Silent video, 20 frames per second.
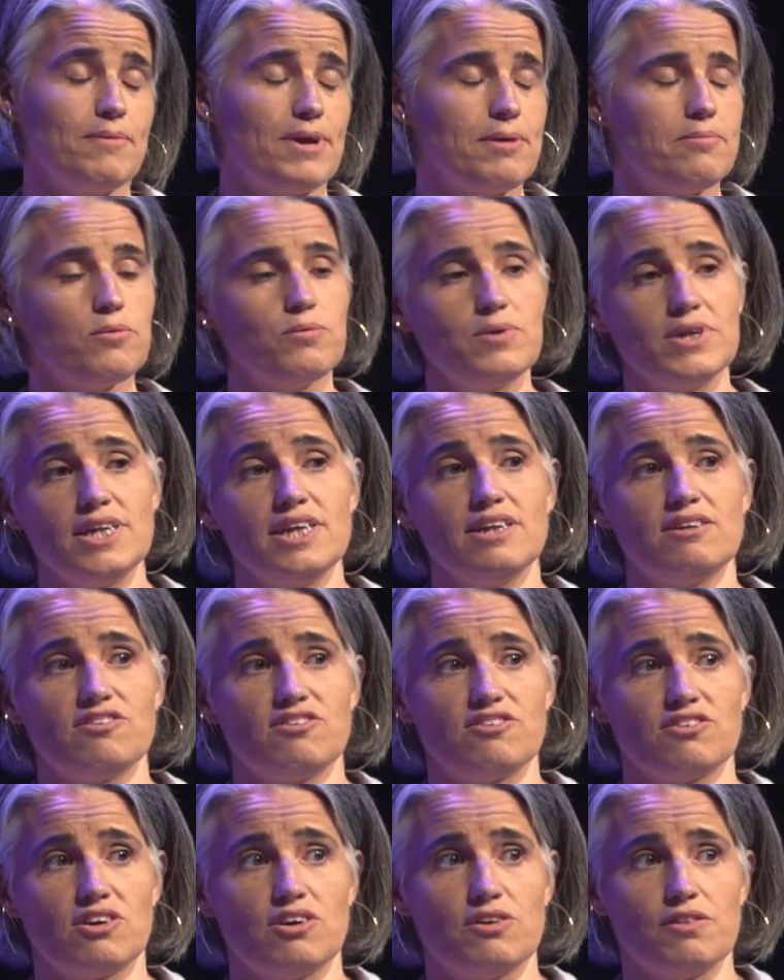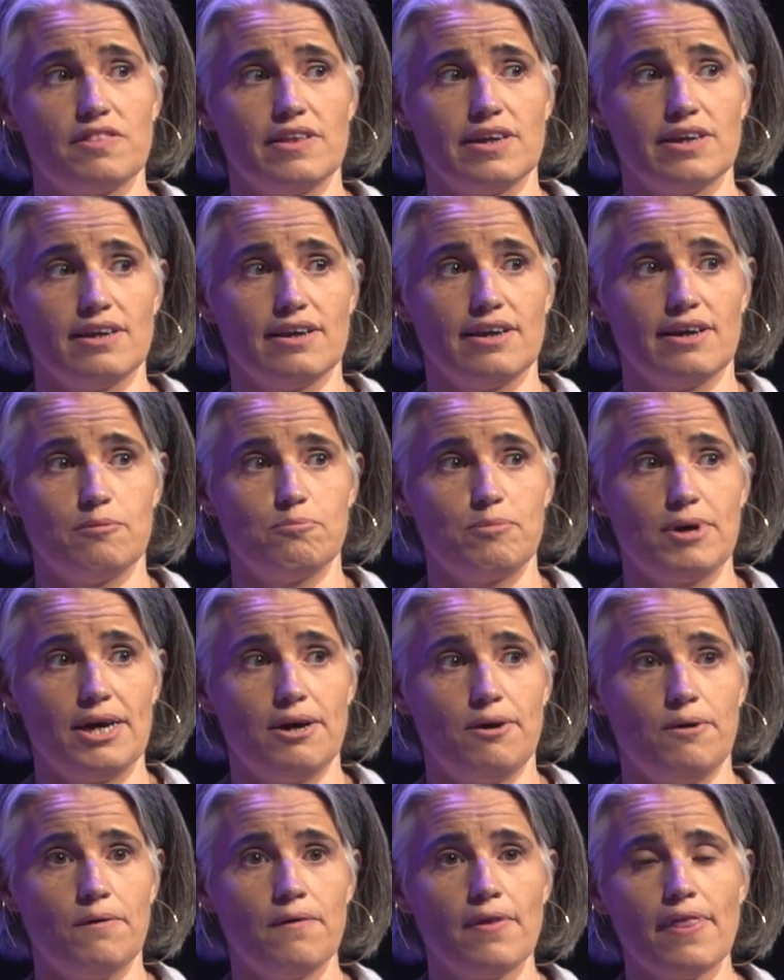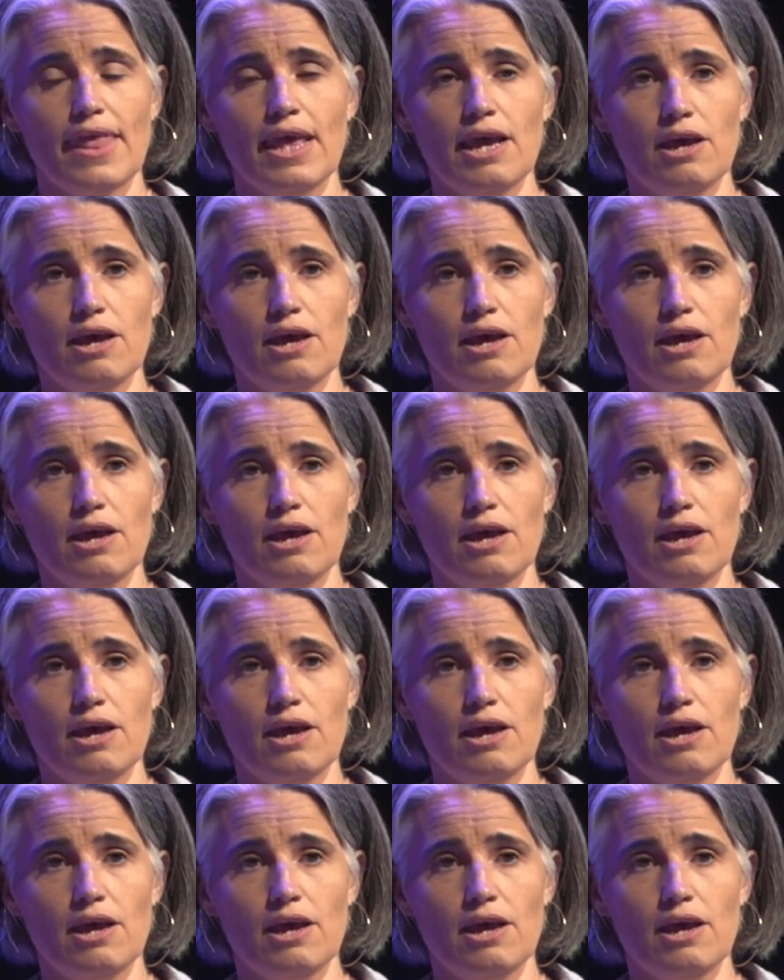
Maybe we need to start thinking about